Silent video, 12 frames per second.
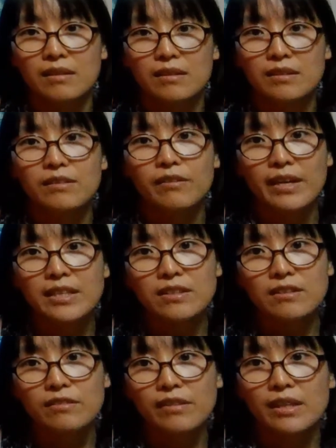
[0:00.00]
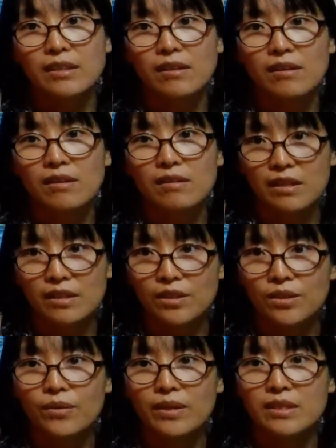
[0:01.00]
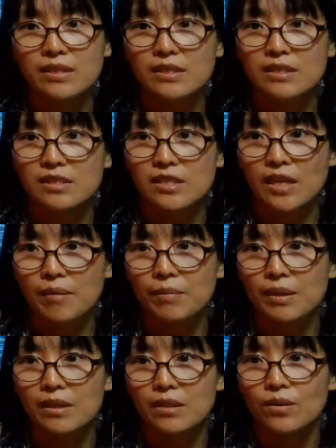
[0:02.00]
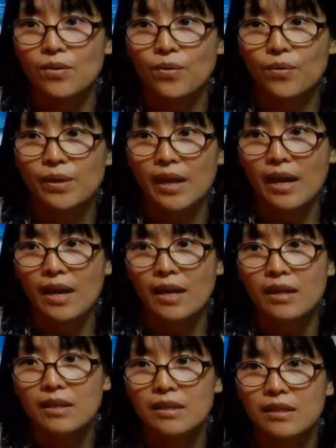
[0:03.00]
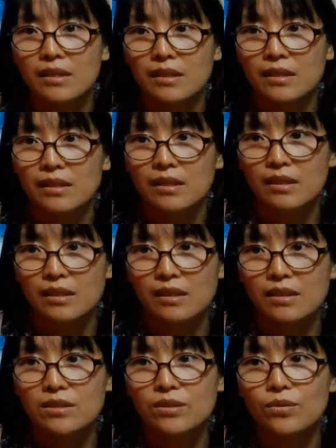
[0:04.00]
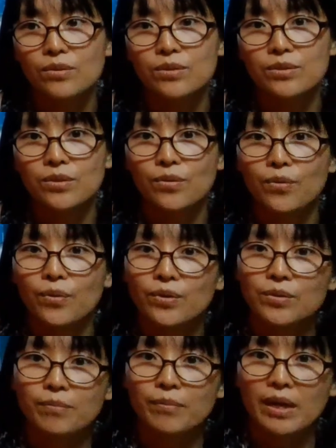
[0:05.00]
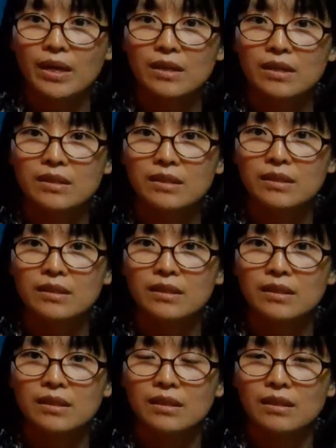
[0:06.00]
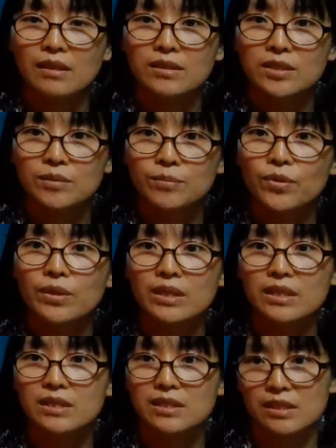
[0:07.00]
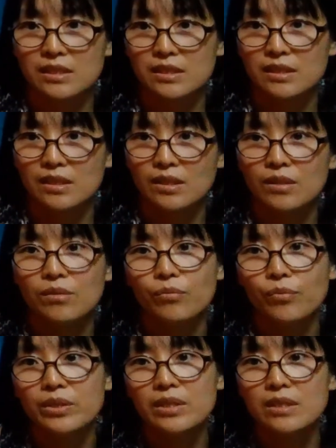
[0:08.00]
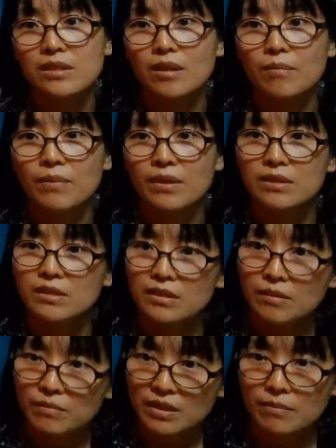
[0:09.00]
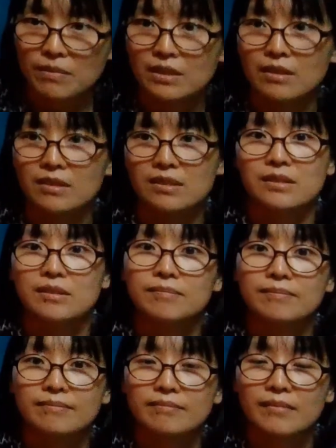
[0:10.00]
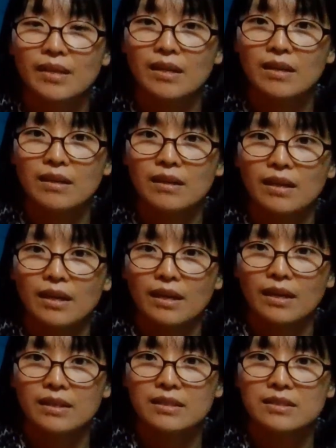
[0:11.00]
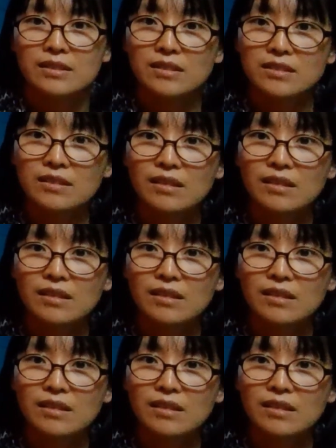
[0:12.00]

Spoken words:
The laser creates a reticular disc shape in the cornea. It's also going to make a small incision, which is about 3 millimeters. And surgeon